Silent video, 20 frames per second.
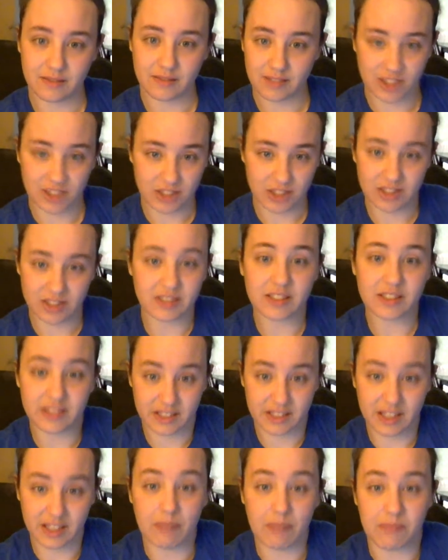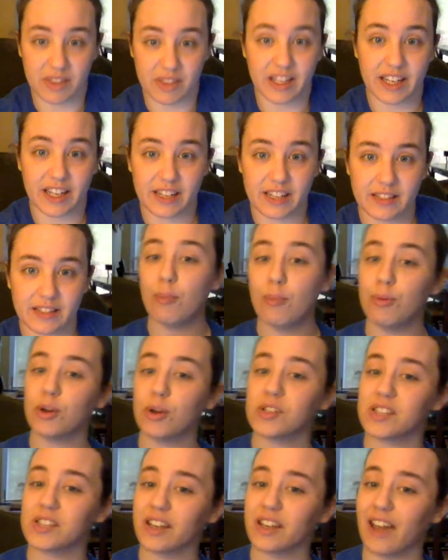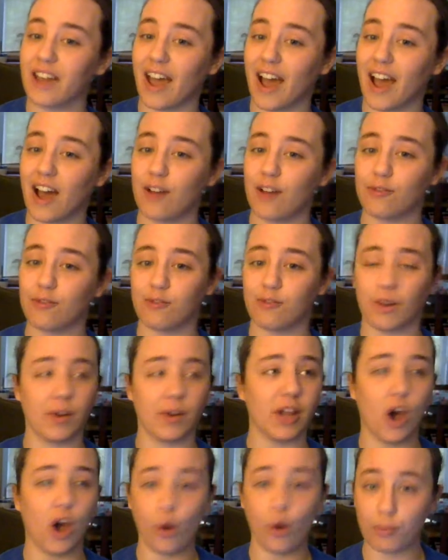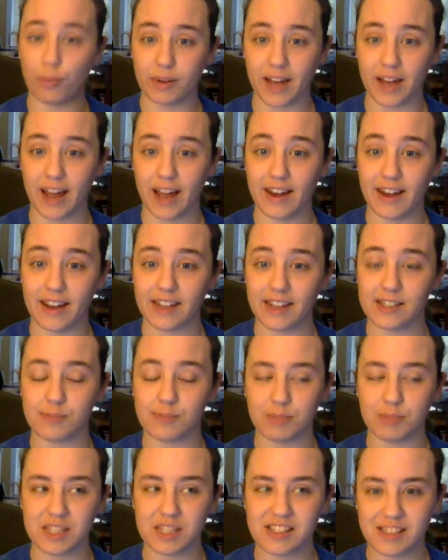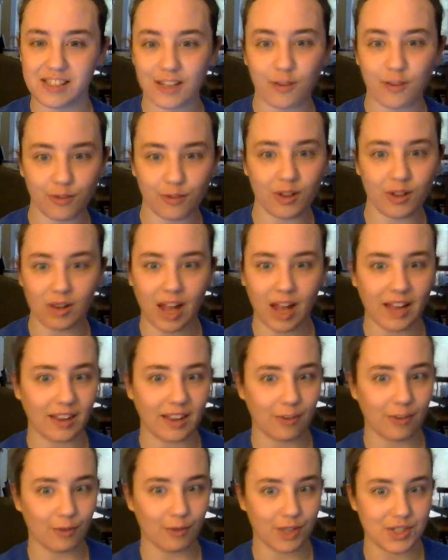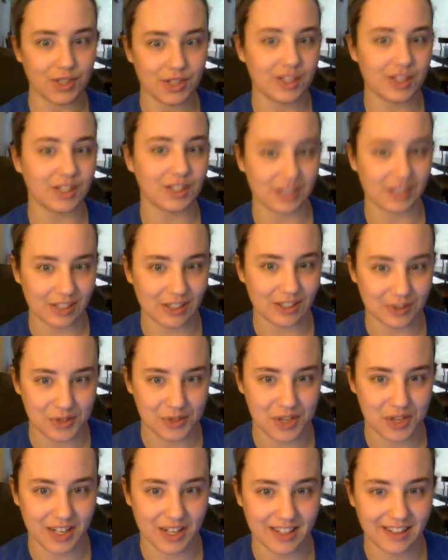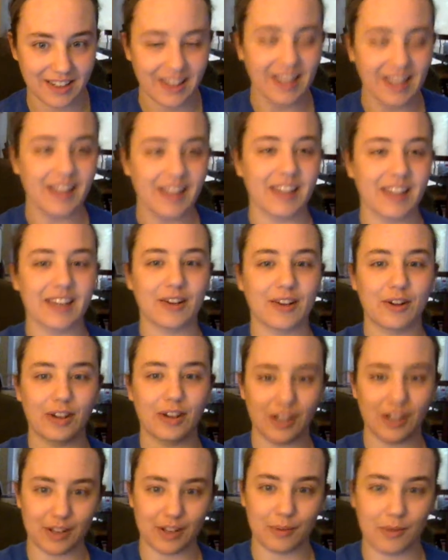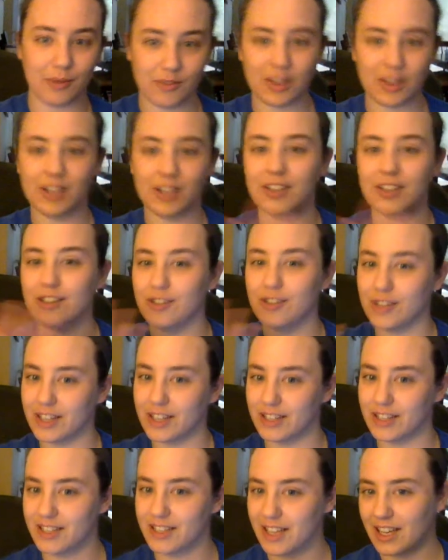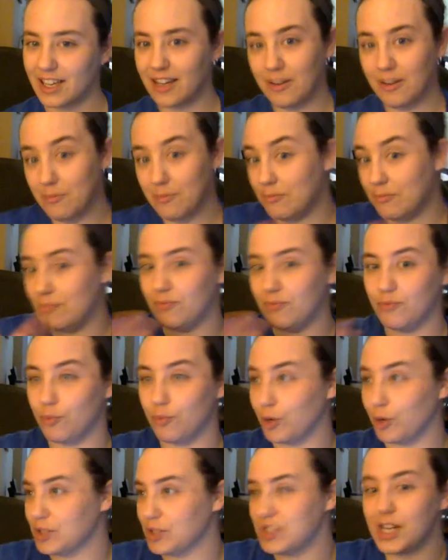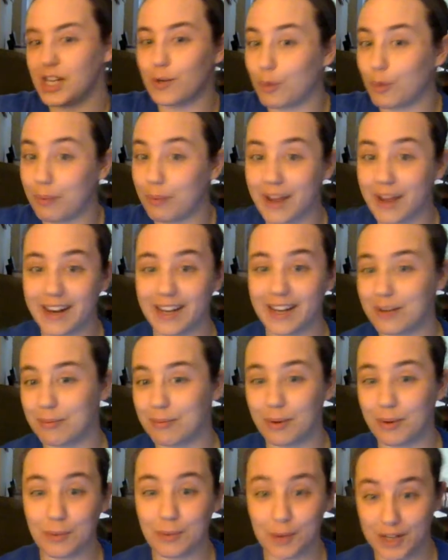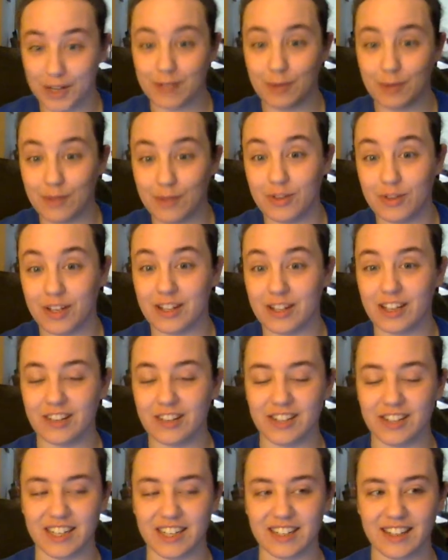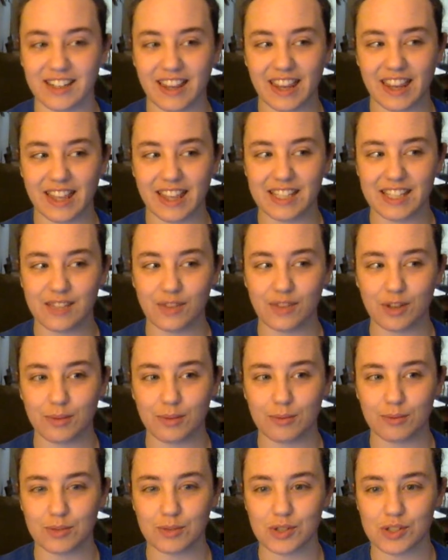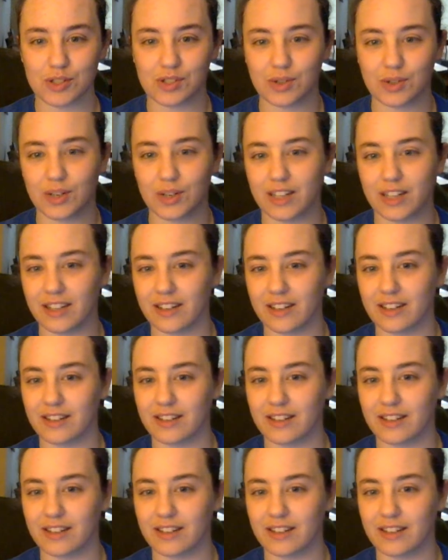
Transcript: Just something. Books can have very open endings, but still feel like they've reached a conclusion. Like, good, we've concluded. We're sequel baiting, but we've concluded. This film just sort of...